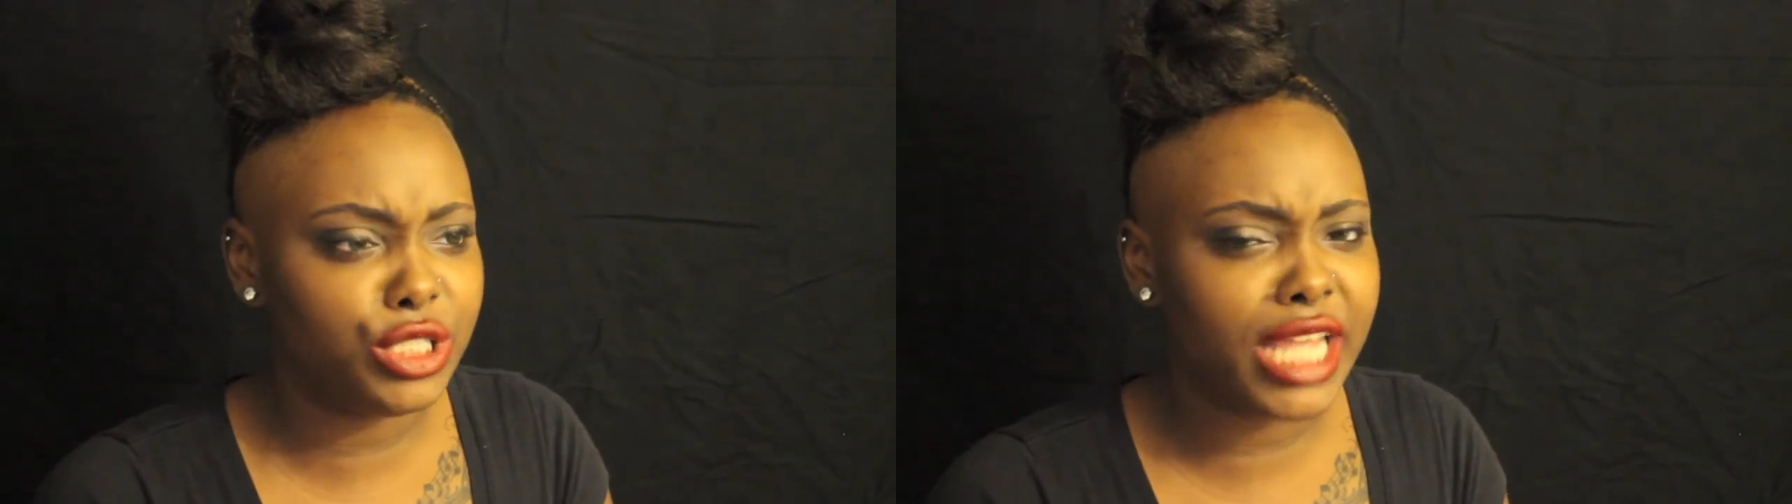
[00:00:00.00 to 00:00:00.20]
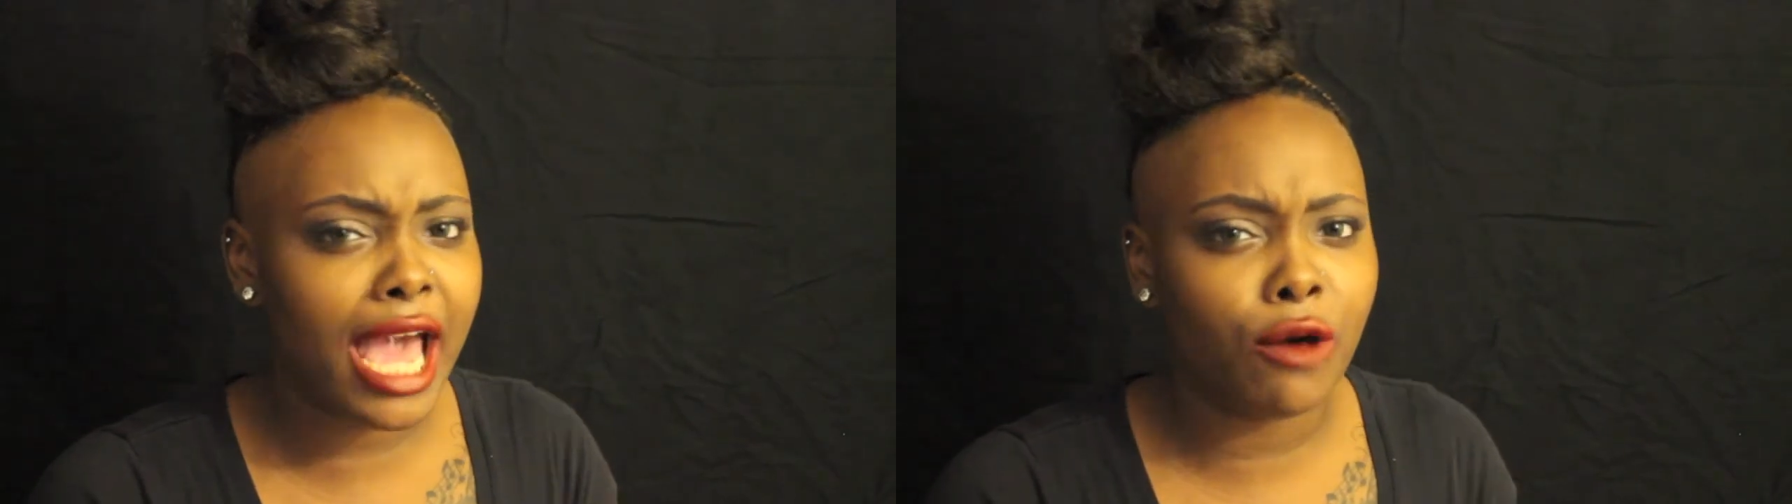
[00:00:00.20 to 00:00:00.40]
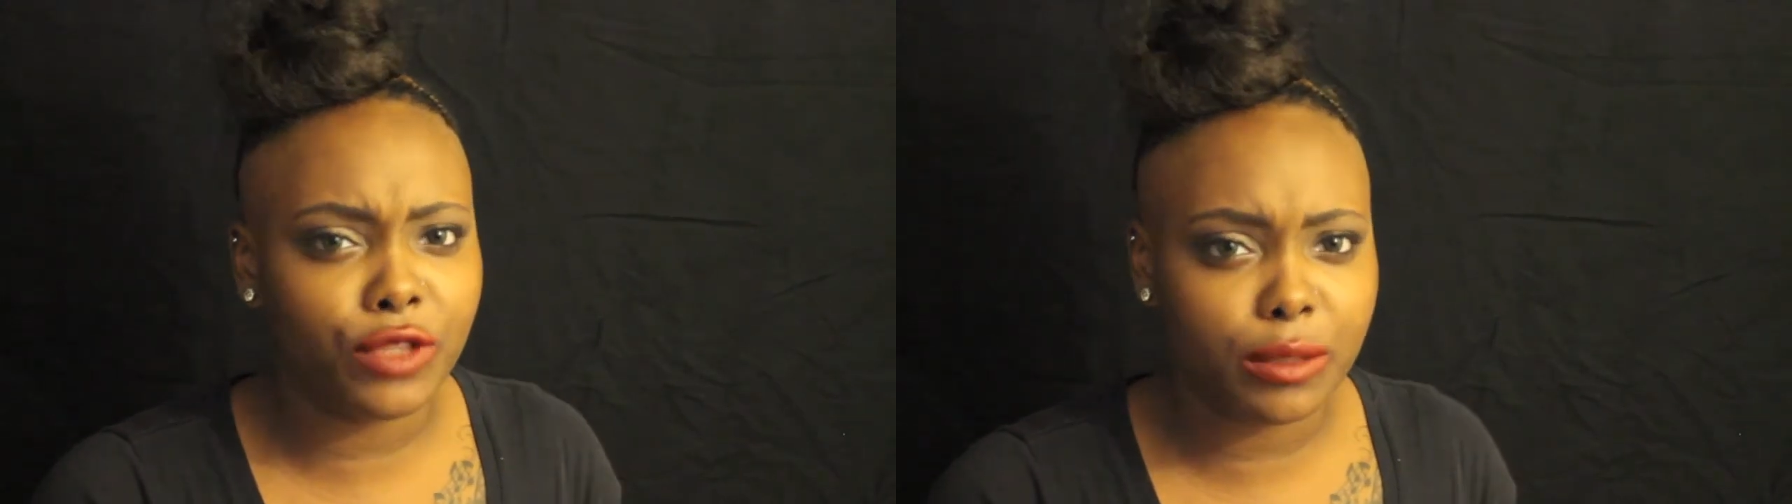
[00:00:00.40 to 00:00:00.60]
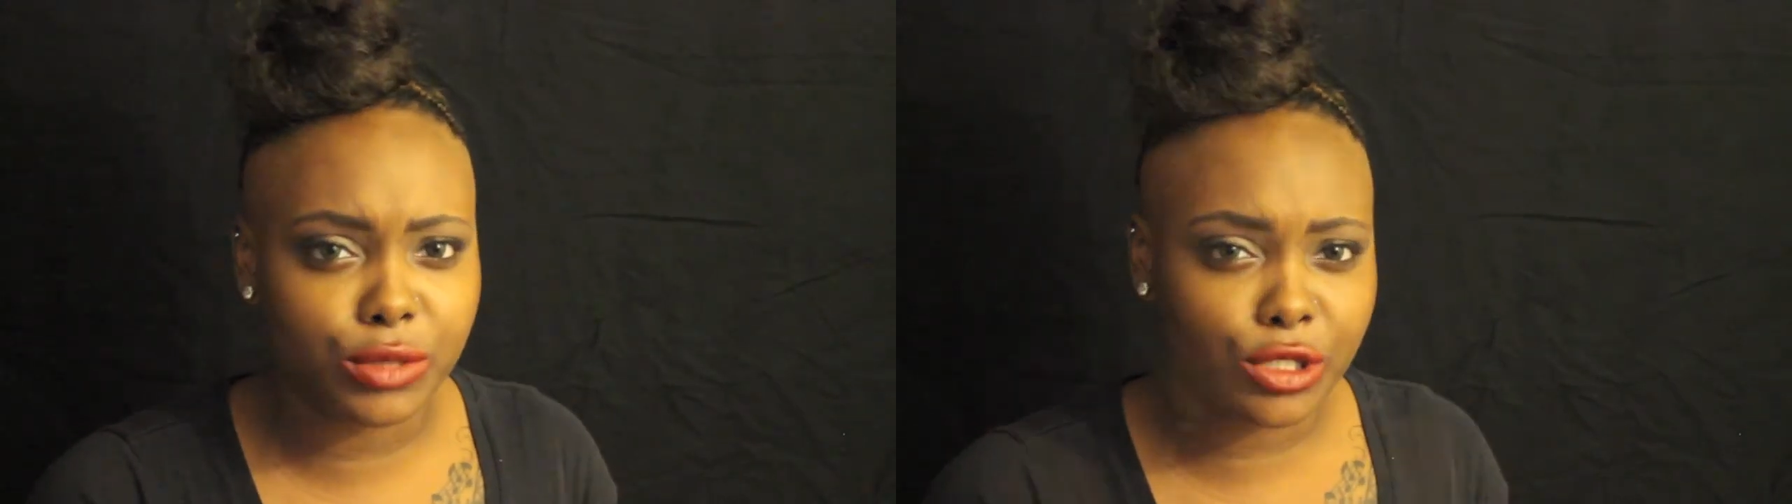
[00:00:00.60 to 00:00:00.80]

down them